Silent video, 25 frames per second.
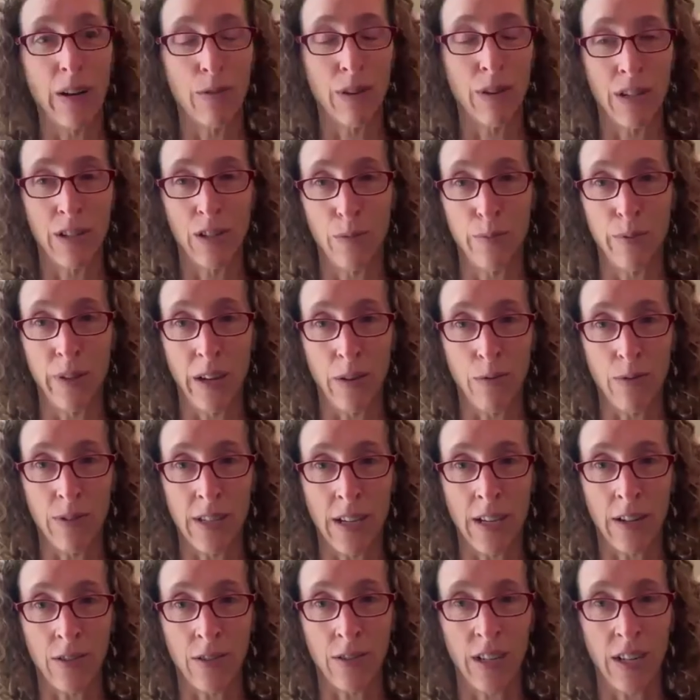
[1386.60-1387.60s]
original plan was
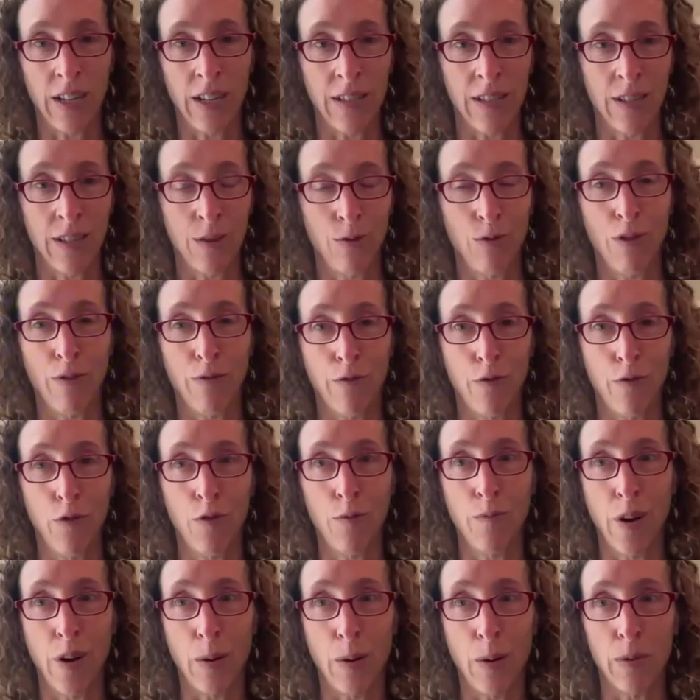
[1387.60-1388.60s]
actually to do the
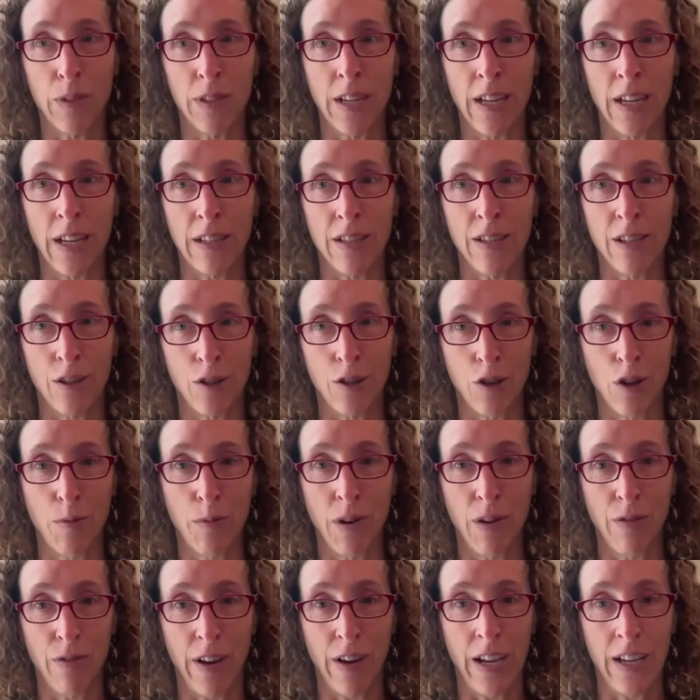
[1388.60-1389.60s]
FoodMarble test,
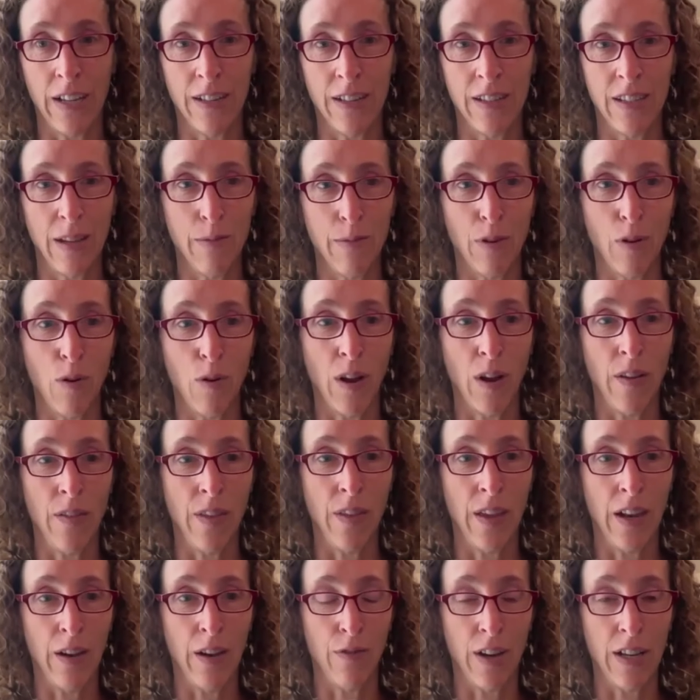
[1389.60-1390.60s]
determine if I had SIBO, and
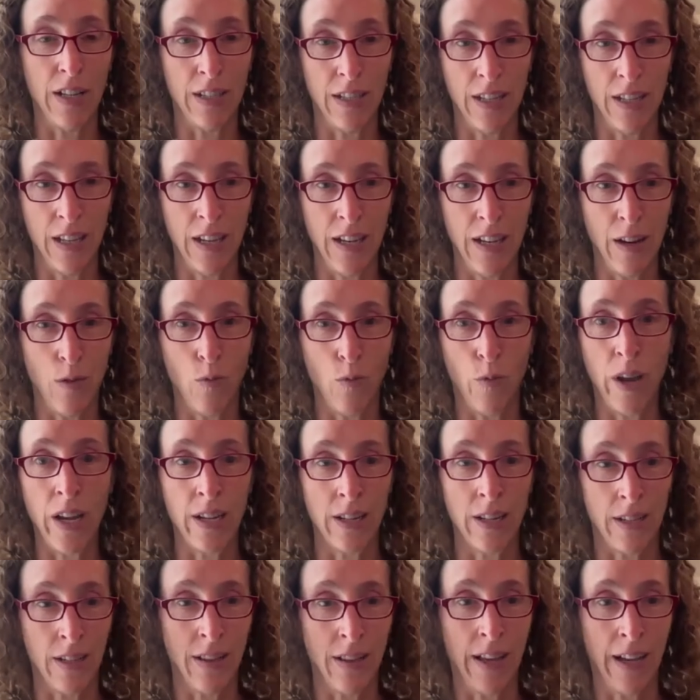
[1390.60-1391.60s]
then if I didn't, wait
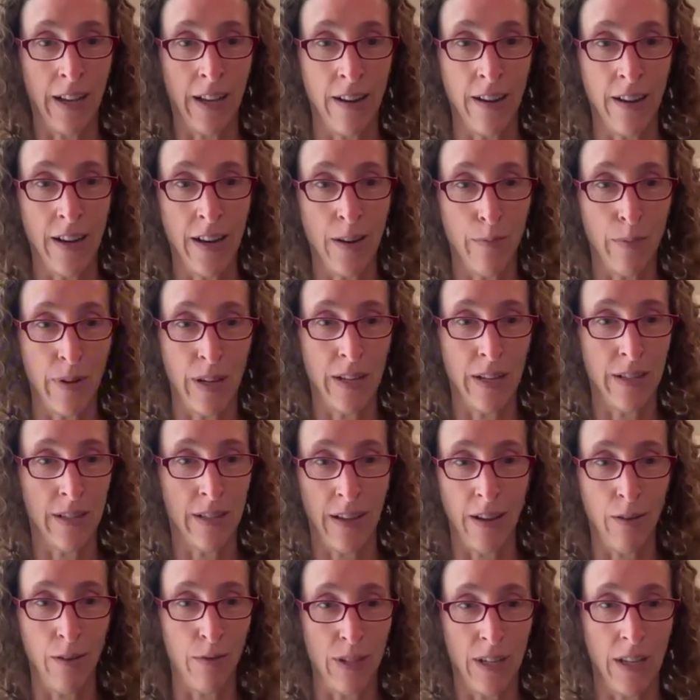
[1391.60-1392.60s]
until I got it because
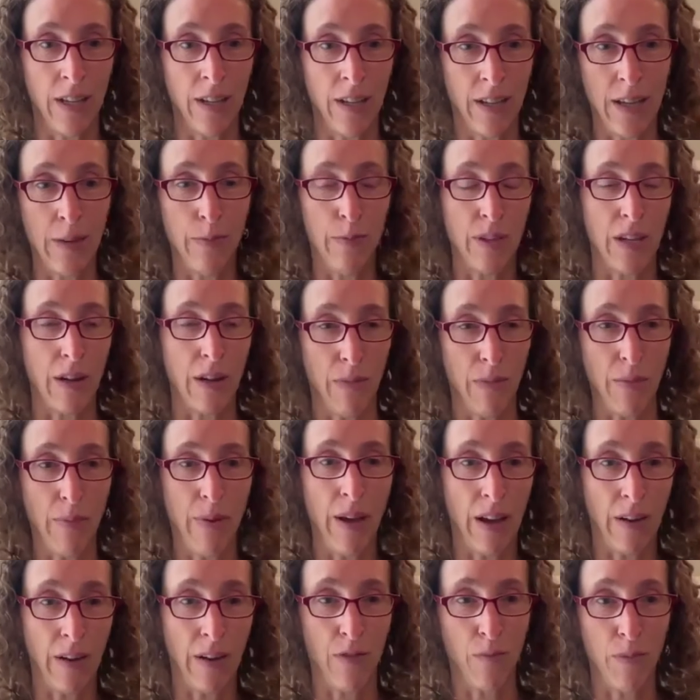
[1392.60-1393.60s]
it keeps coming
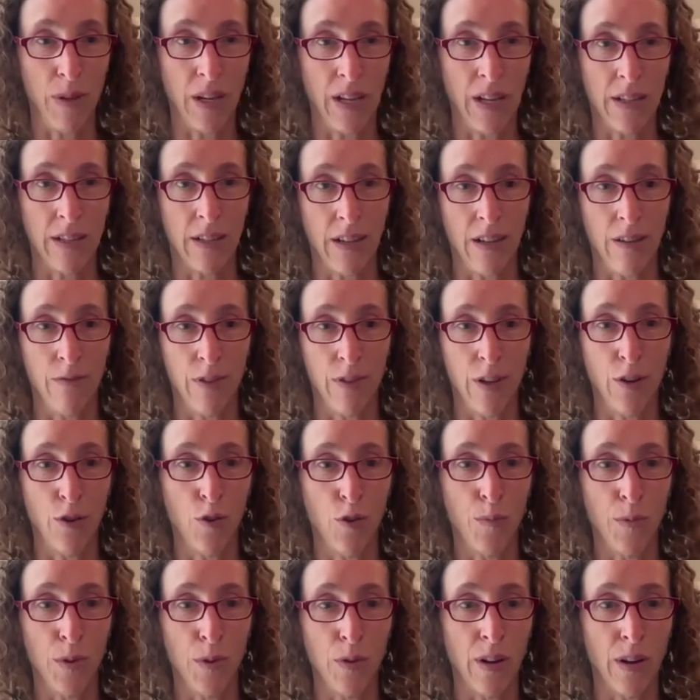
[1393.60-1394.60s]
back for me because I have autoimmune